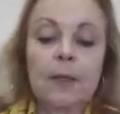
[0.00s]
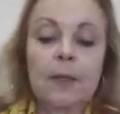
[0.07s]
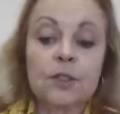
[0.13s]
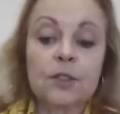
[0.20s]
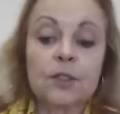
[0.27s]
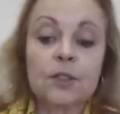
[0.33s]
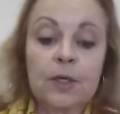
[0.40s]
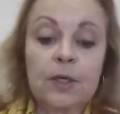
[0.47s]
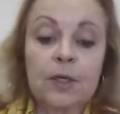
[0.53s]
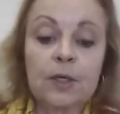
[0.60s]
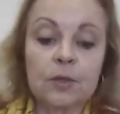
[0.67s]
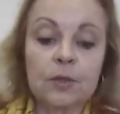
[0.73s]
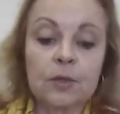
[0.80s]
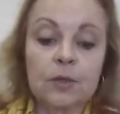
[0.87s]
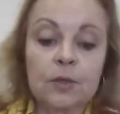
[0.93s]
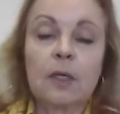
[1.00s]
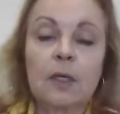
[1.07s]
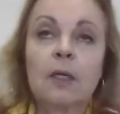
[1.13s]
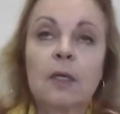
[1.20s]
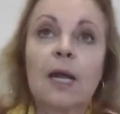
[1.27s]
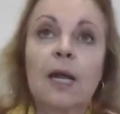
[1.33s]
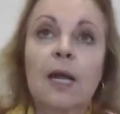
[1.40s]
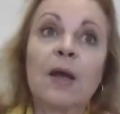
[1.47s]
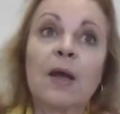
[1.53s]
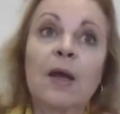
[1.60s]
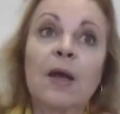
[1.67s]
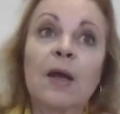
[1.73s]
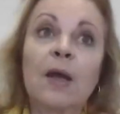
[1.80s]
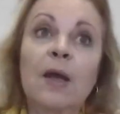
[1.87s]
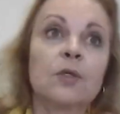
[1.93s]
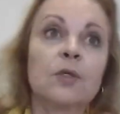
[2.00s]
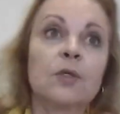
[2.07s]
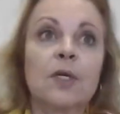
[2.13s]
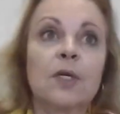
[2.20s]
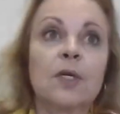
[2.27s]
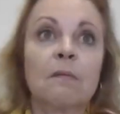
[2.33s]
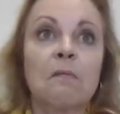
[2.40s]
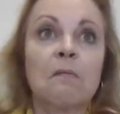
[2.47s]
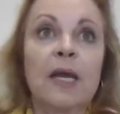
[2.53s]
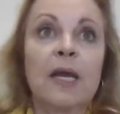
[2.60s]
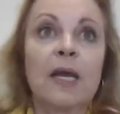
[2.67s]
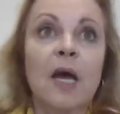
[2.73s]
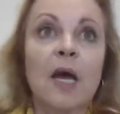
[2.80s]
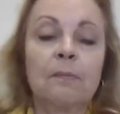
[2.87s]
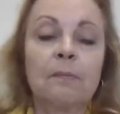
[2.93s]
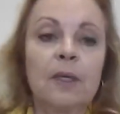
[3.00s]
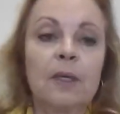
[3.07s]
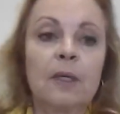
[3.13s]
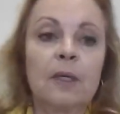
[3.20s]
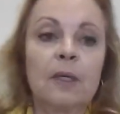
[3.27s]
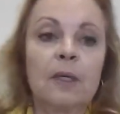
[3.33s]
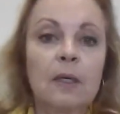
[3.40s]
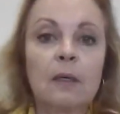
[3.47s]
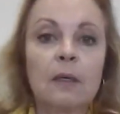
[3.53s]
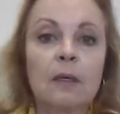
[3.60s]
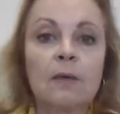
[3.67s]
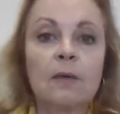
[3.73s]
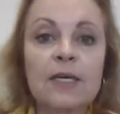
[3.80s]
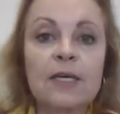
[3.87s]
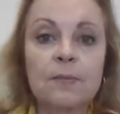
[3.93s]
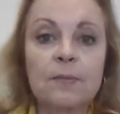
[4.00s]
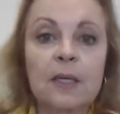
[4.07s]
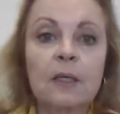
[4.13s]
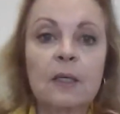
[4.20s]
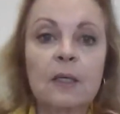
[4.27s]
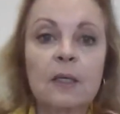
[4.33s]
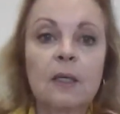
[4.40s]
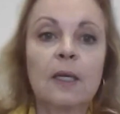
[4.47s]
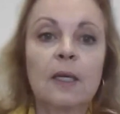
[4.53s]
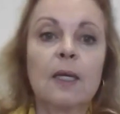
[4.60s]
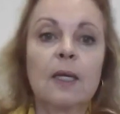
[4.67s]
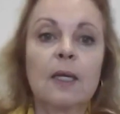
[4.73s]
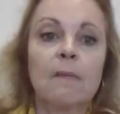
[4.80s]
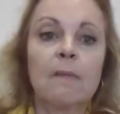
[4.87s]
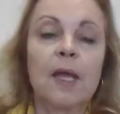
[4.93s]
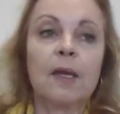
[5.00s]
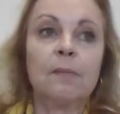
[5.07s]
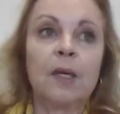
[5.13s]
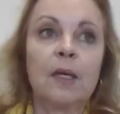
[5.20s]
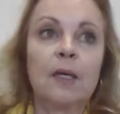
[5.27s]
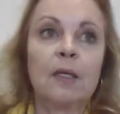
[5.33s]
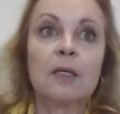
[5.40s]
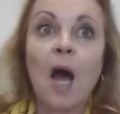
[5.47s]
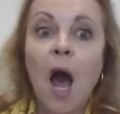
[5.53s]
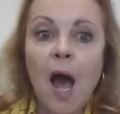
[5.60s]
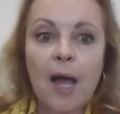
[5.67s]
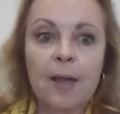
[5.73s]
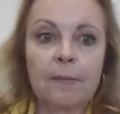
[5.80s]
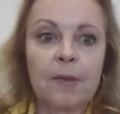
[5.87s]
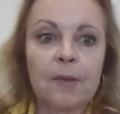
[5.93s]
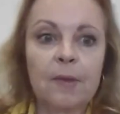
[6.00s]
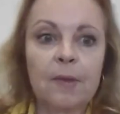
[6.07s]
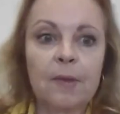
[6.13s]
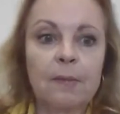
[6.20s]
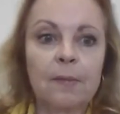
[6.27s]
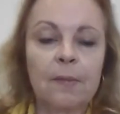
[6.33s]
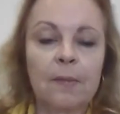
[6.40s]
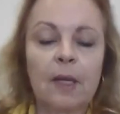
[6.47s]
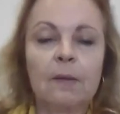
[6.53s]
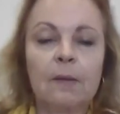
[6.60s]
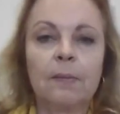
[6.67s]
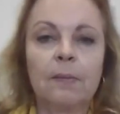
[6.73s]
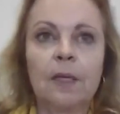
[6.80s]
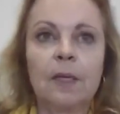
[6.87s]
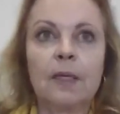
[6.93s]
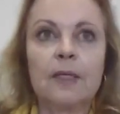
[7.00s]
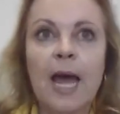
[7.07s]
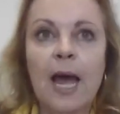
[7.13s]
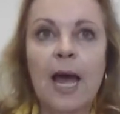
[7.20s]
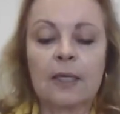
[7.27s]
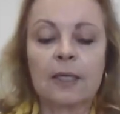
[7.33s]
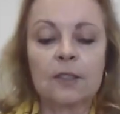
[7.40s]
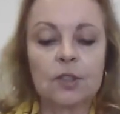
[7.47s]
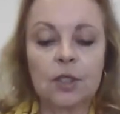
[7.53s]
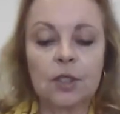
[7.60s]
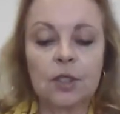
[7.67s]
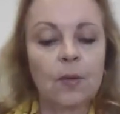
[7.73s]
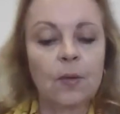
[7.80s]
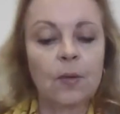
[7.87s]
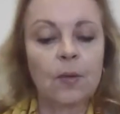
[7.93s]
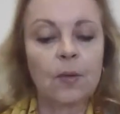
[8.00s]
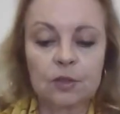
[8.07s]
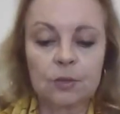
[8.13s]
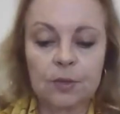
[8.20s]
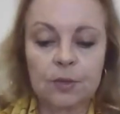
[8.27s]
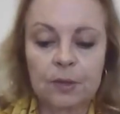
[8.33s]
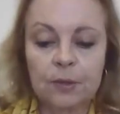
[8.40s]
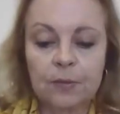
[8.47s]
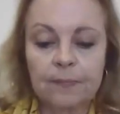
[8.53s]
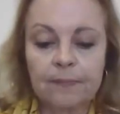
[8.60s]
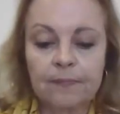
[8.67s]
as well as some resourcing. And that resourcing might not be investment, it may be time, it may be talent that you have to contribute.